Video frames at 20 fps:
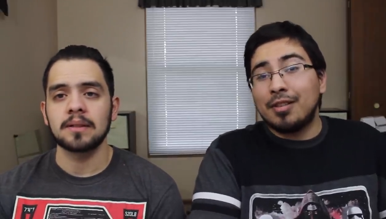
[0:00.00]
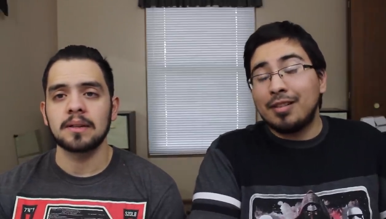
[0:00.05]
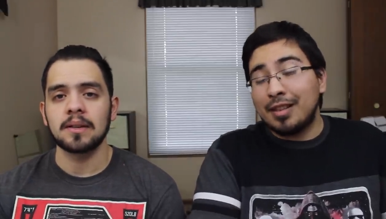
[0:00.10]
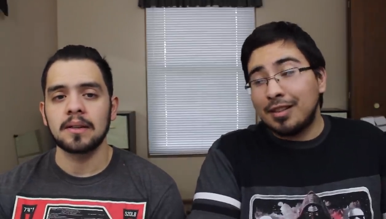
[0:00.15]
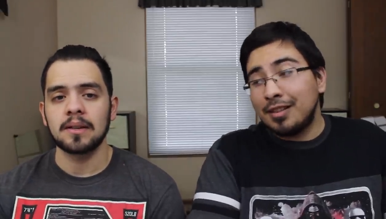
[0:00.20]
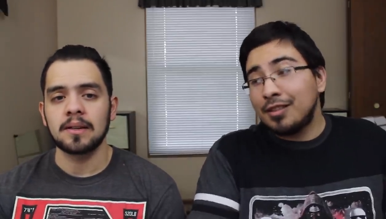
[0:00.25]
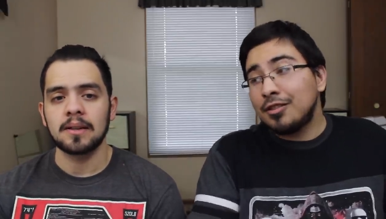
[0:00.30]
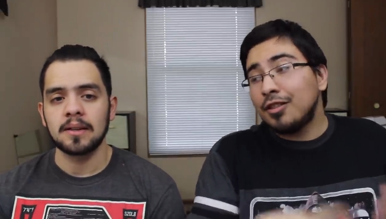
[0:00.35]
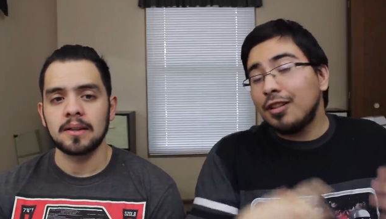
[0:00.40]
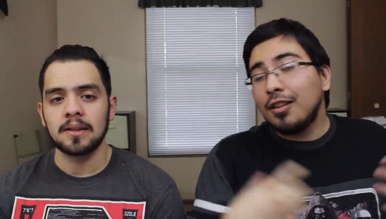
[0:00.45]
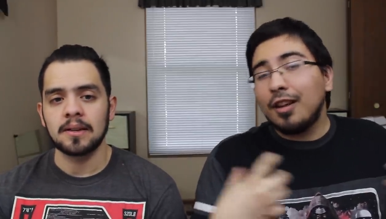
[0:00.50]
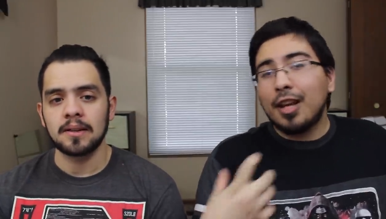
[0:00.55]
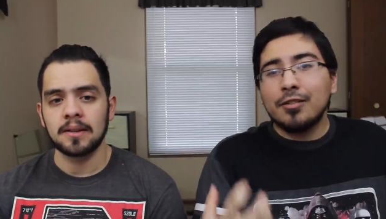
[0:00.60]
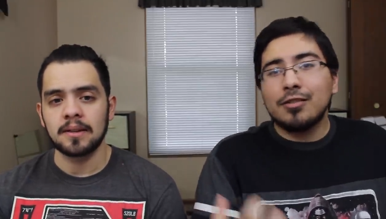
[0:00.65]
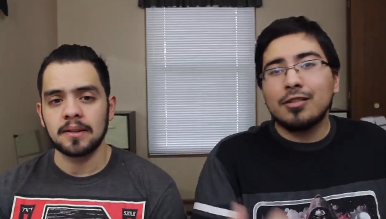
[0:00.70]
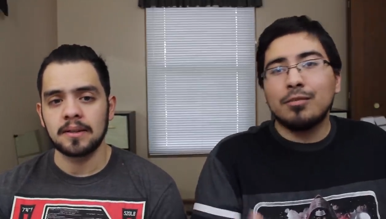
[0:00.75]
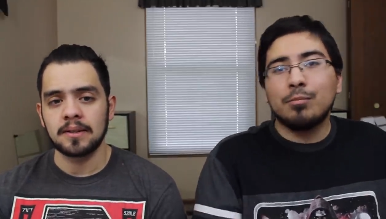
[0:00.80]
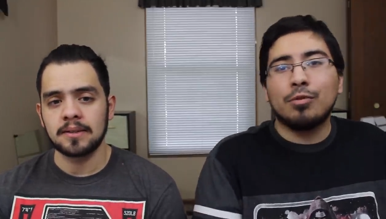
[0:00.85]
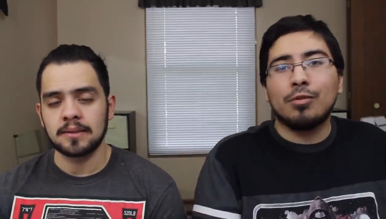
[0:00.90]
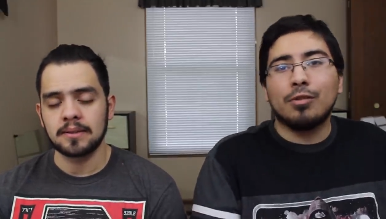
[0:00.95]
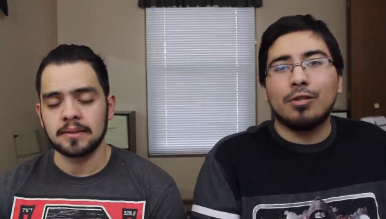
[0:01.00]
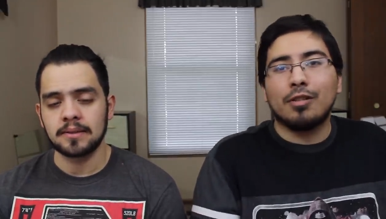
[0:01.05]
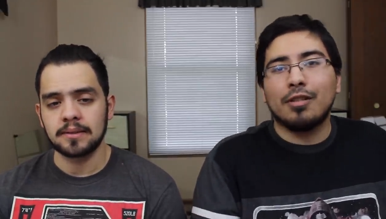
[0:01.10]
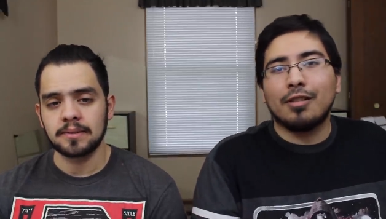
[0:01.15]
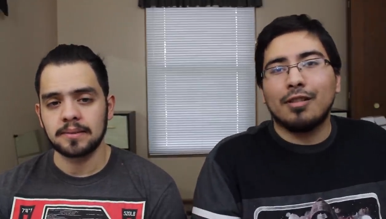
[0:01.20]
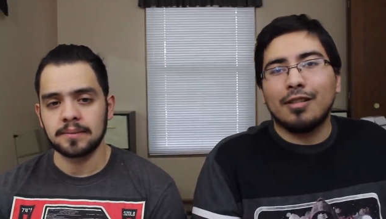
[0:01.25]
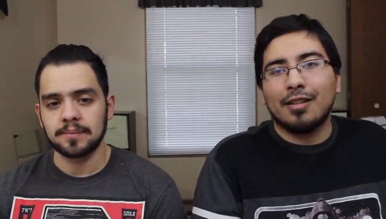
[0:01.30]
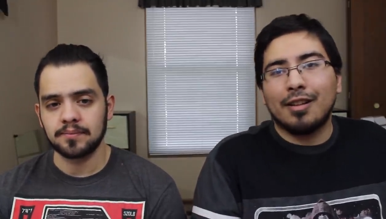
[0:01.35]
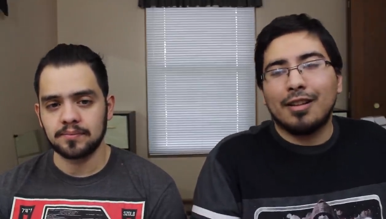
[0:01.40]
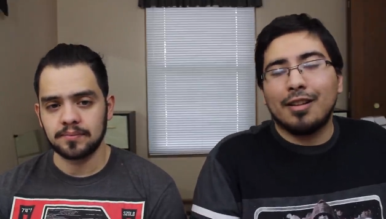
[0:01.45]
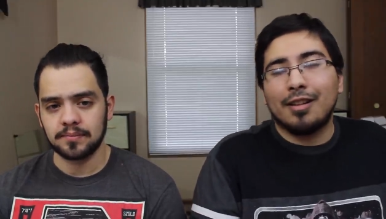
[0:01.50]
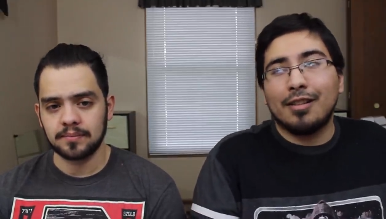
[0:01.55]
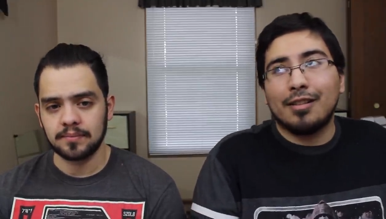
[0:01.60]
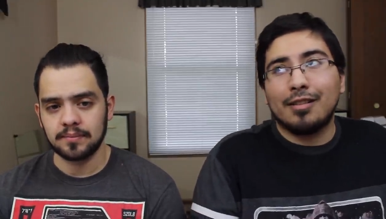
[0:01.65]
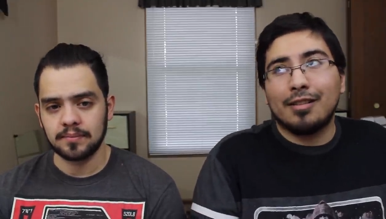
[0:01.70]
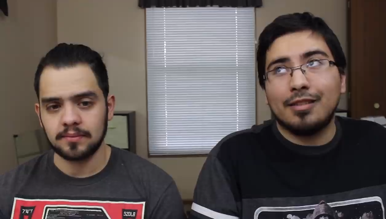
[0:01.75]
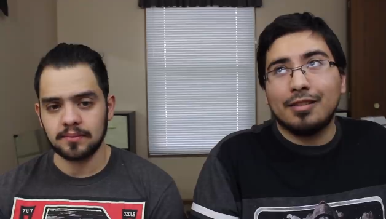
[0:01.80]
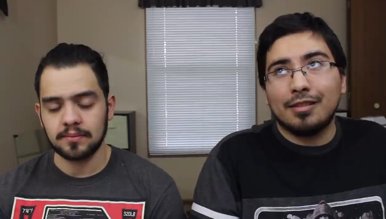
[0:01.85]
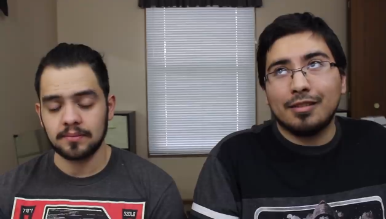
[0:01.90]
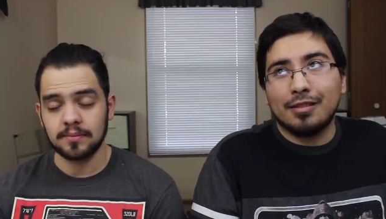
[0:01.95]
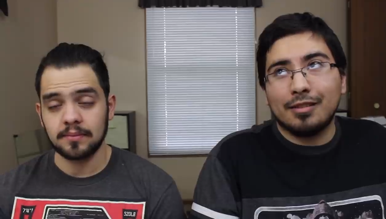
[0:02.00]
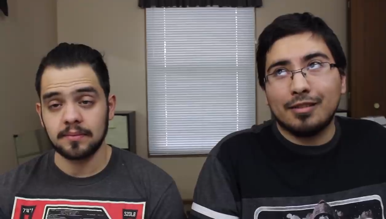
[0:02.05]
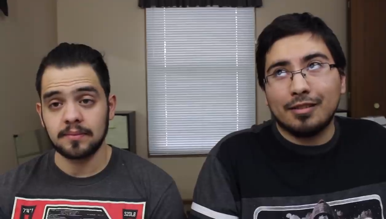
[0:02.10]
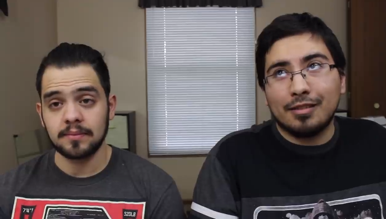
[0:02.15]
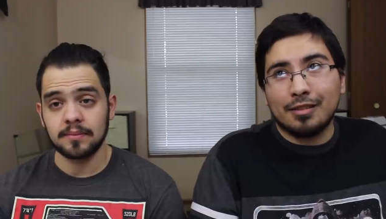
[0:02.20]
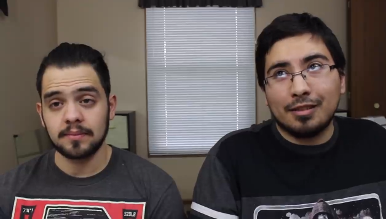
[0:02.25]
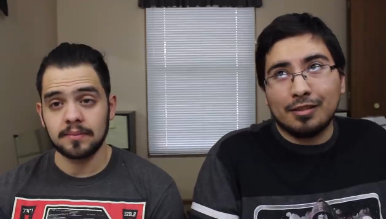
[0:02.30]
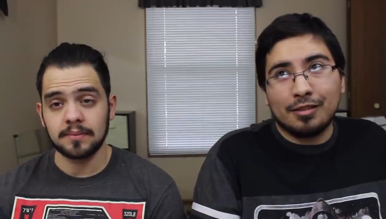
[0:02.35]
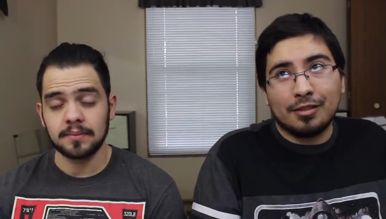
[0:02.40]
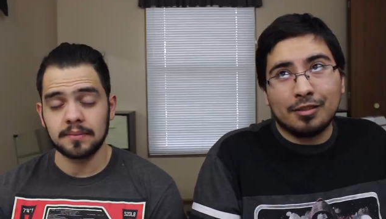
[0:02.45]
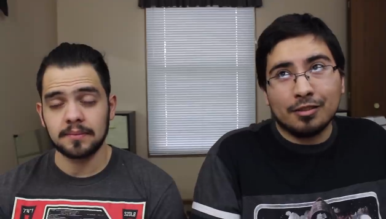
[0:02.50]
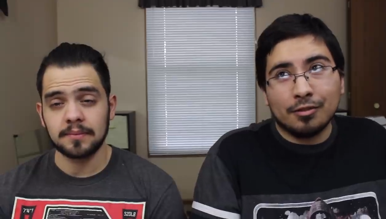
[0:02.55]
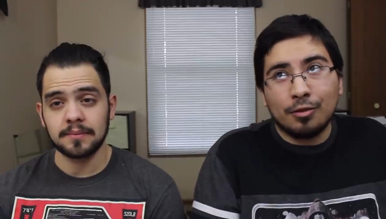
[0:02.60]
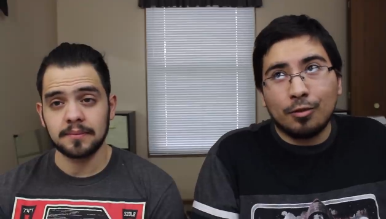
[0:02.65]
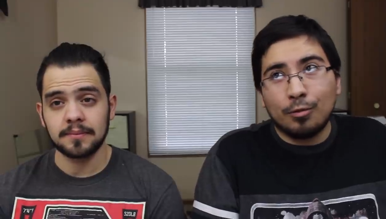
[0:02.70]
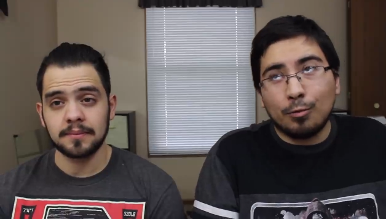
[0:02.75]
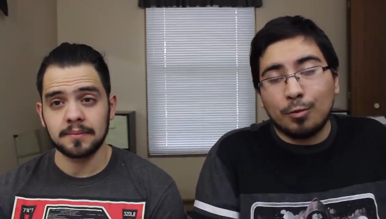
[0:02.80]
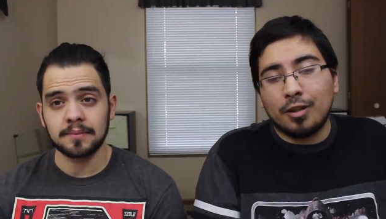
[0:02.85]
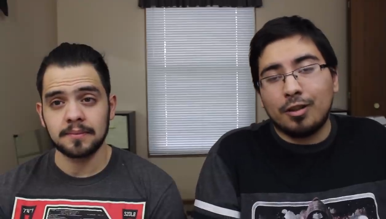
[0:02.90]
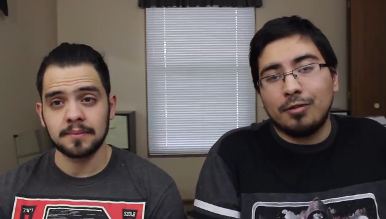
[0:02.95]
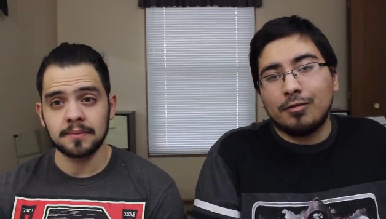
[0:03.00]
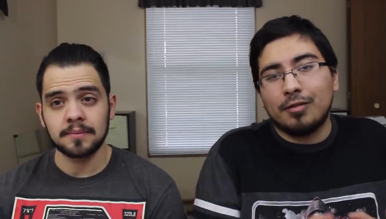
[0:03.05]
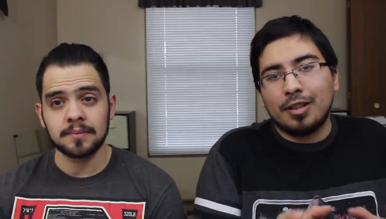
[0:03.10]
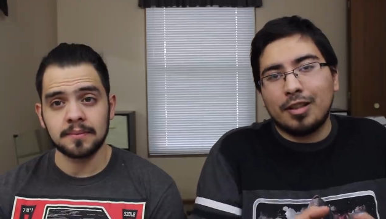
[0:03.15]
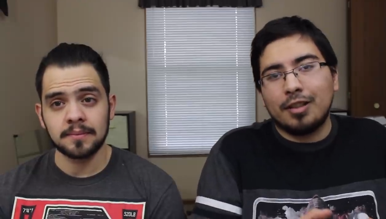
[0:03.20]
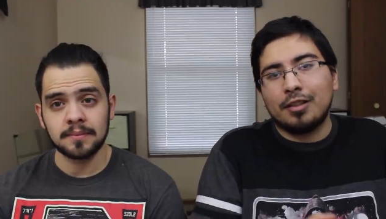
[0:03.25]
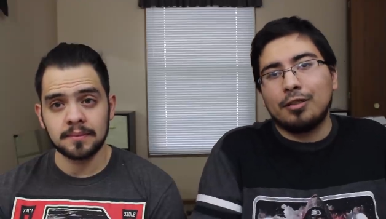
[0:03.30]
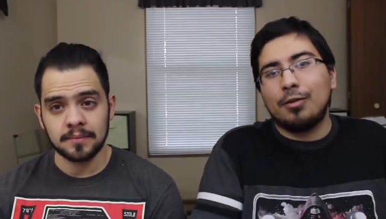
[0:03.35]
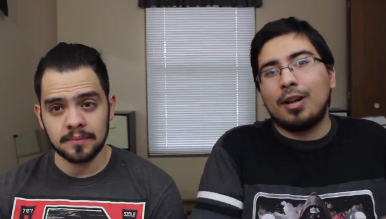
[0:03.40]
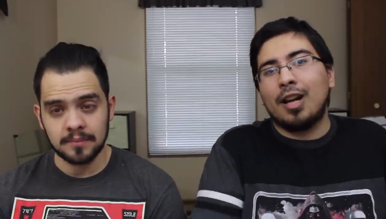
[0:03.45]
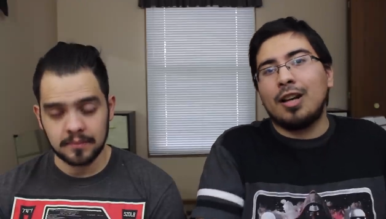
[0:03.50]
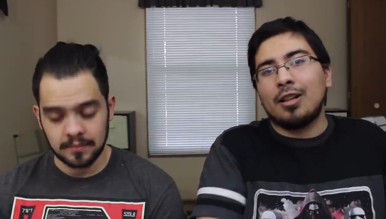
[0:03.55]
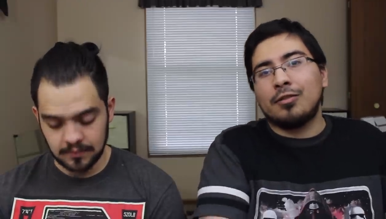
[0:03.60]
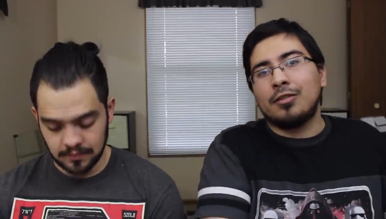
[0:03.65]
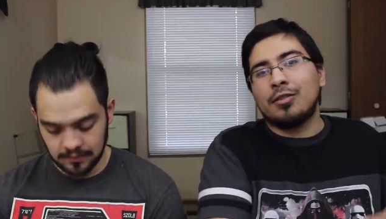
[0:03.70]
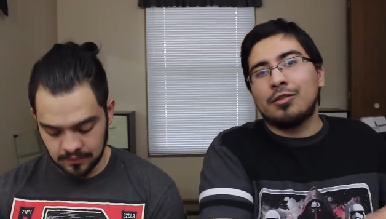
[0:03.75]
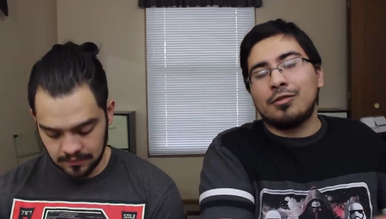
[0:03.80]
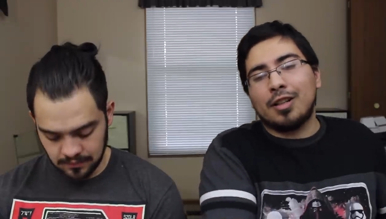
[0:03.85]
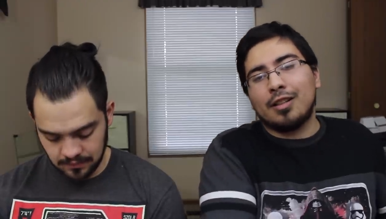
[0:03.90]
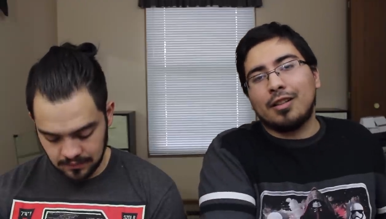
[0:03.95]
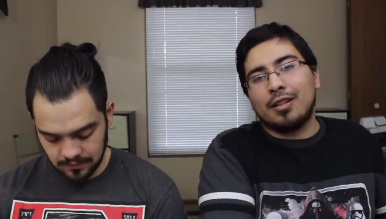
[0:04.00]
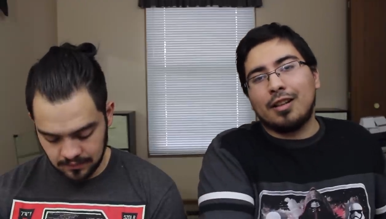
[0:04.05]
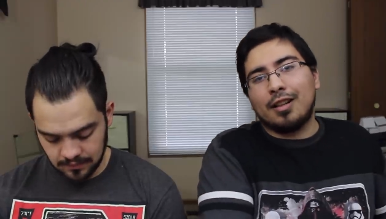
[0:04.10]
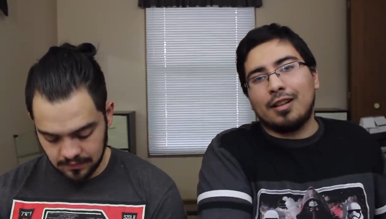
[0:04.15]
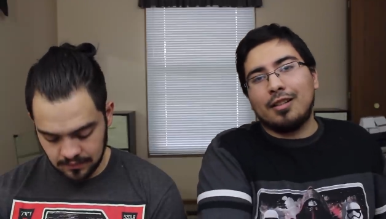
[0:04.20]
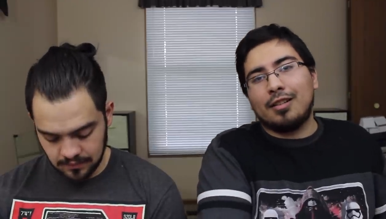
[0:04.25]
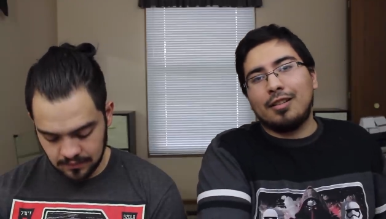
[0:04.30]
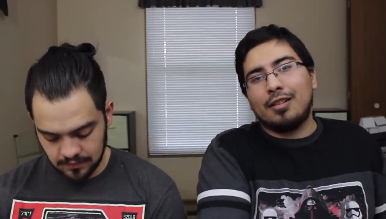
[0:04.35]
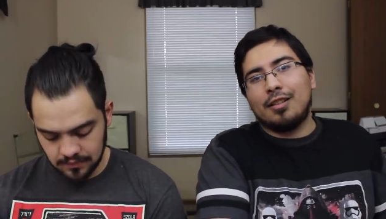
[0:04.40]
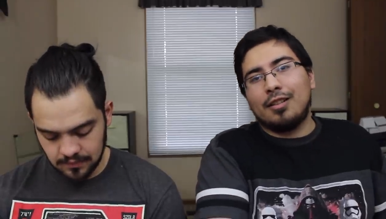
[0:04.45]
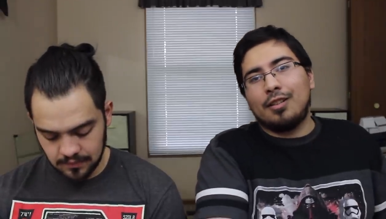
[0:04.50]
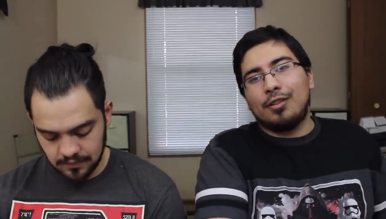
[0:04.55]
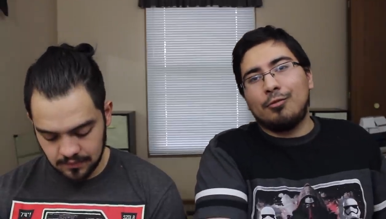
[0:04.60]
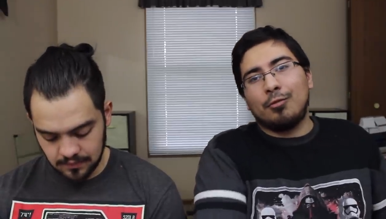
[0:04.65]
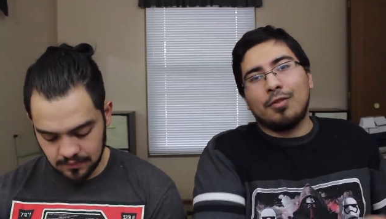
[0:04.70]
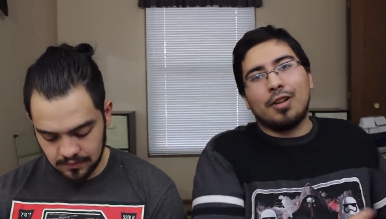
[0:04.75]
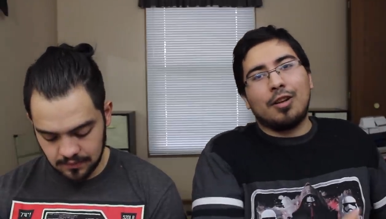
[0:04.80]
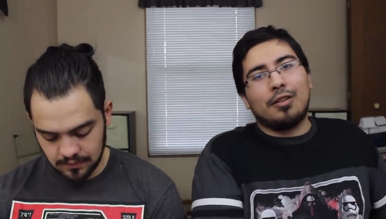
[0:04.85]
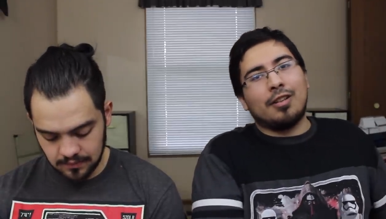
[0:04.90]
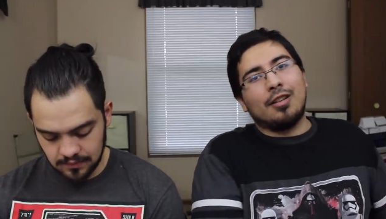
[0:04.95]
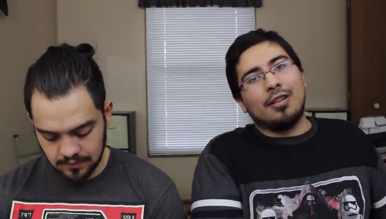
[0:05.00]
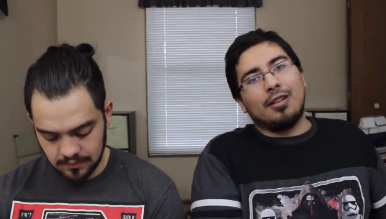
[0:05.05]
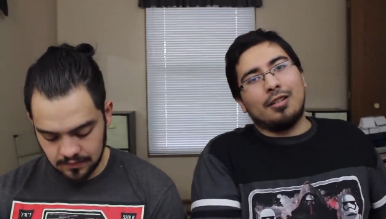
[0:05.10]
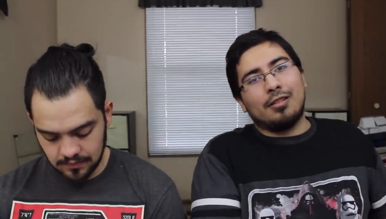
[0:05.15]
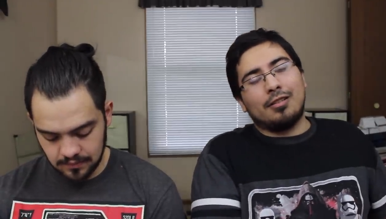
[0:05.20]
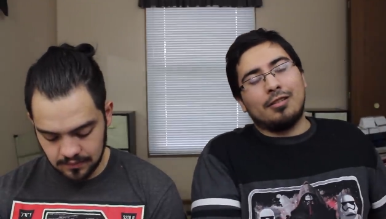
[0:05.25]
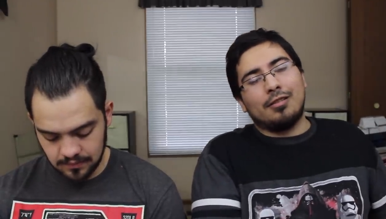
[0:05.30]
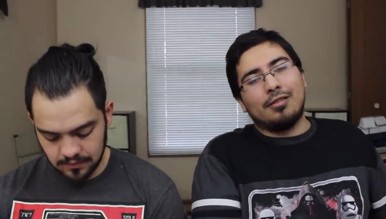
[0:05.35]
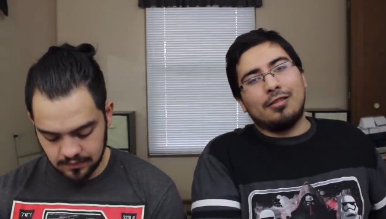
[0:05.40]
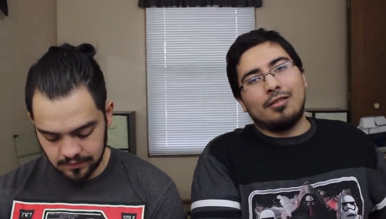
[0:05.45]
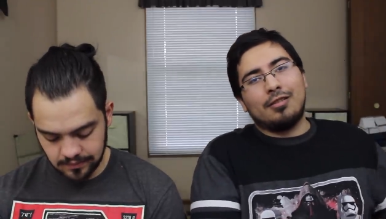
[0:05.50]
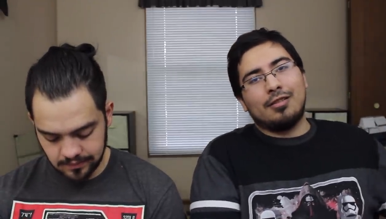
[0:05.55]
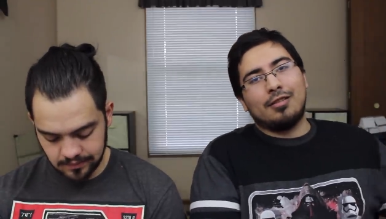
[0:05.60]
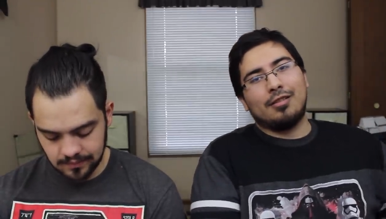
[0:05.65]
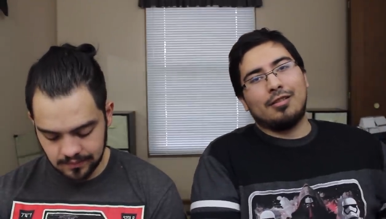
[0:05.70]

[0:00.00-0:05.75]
Speaker 1: That is your life support, and there's no way of getting you out of a Dreadnought without killing you.